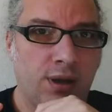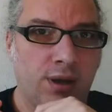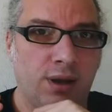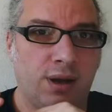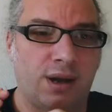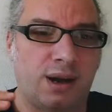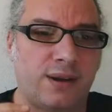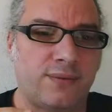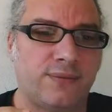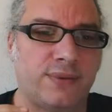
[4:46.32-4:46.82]

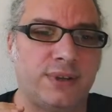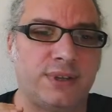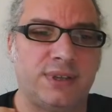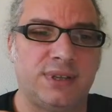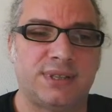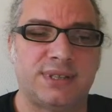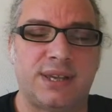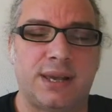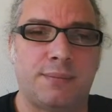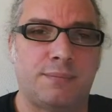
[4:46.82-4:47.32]
Roughly
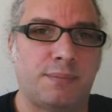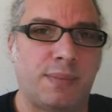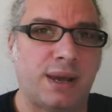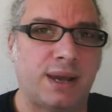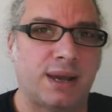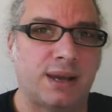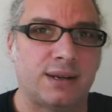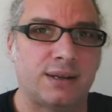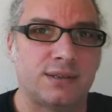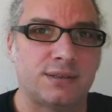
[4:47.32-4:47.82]
the same
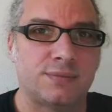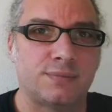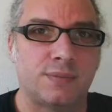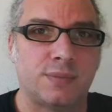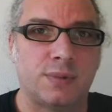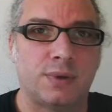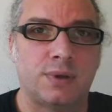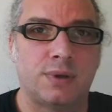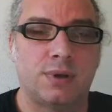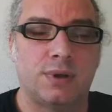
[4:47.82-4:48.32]
mechanism,
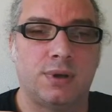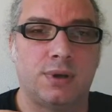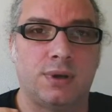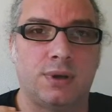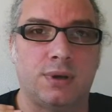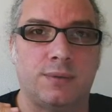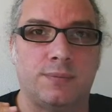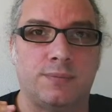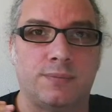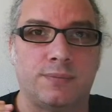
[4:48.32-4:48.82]

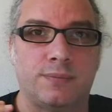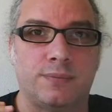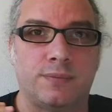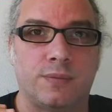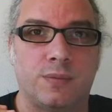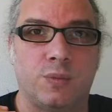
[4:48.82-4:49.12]
um,